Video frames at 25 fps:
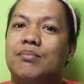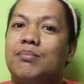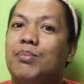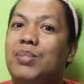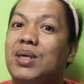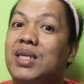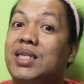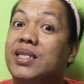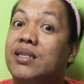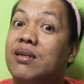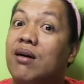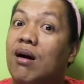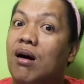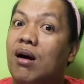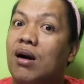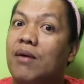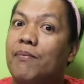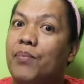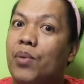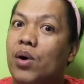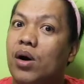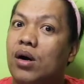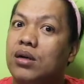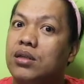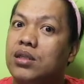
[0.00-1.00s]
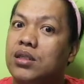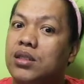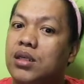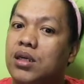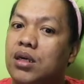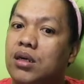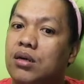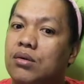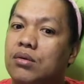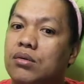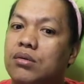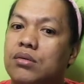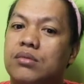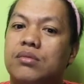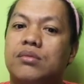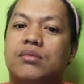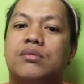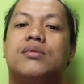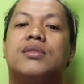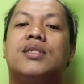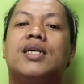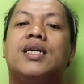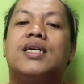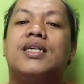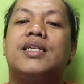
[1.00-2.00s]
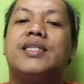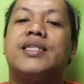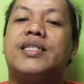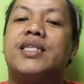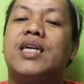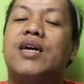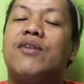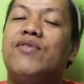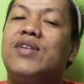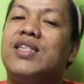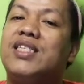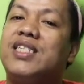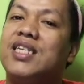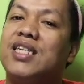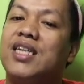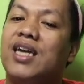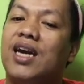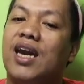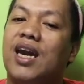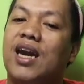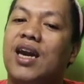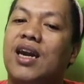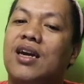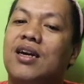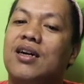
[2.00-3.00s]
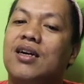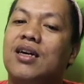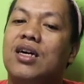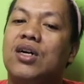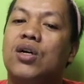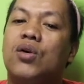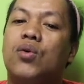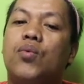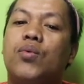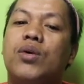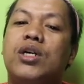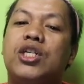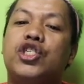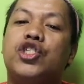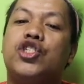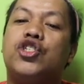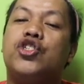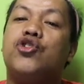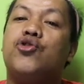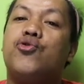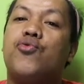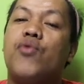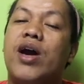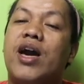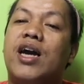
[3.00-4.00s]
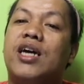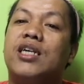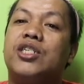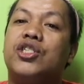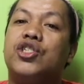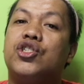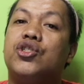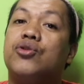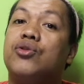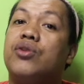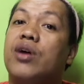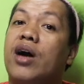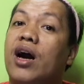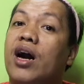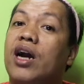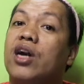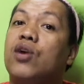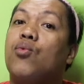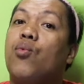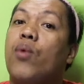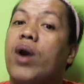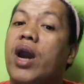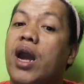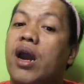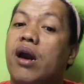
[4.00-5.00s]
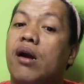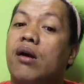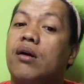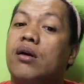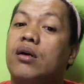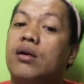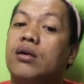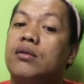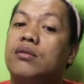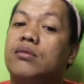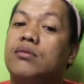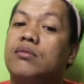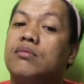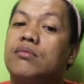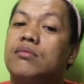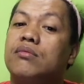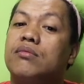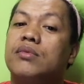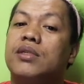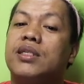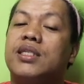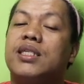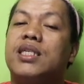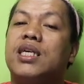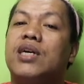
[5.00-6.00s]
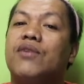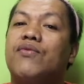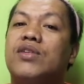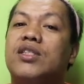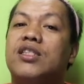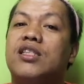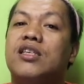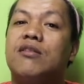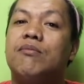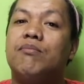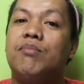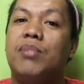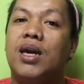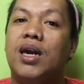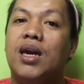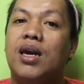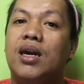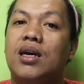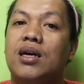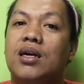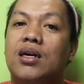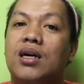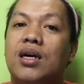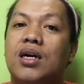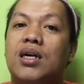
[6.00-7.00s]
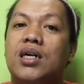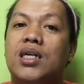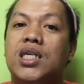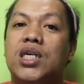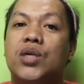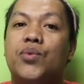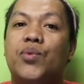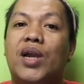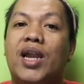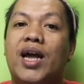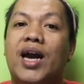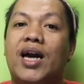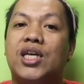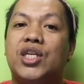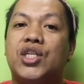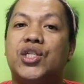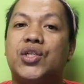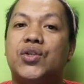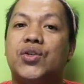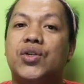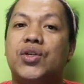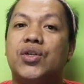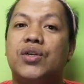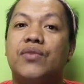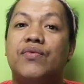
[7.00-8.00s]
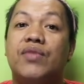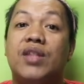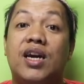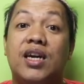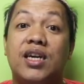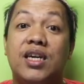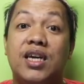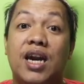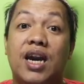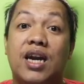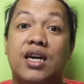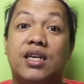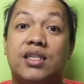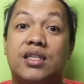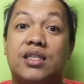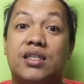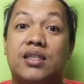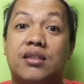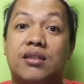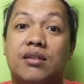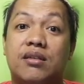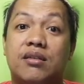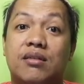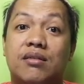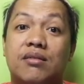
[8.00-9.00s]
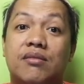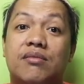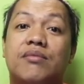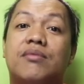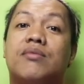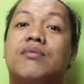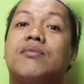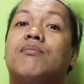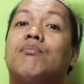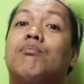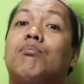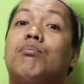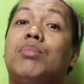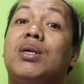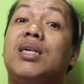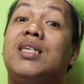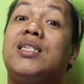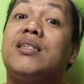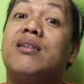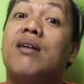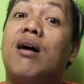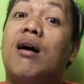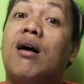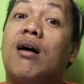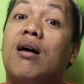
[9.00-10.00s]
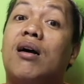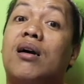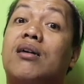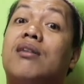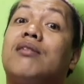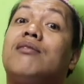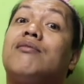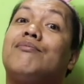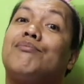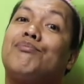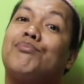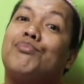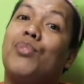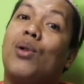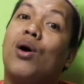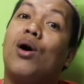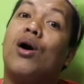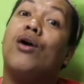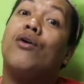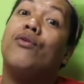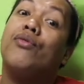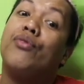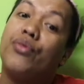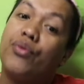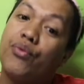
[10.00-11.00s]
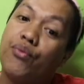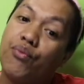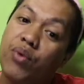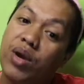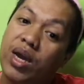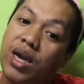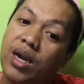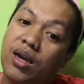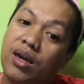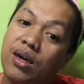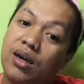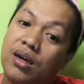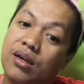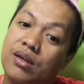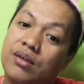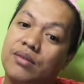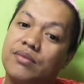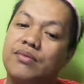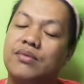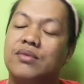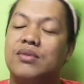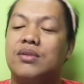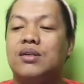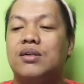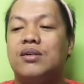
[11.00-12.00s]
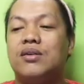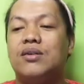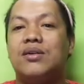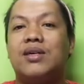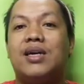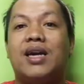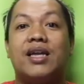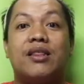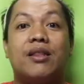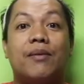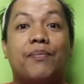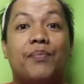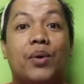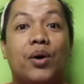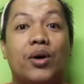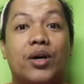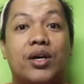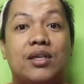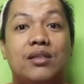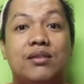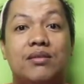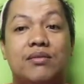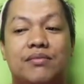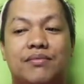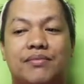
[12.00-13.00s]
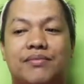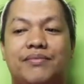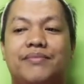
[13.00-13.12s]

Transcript: Bizarre part 2. 17A. Which dress should I wear? 17B, you will answer yes. Bizarre part 3. You get the point?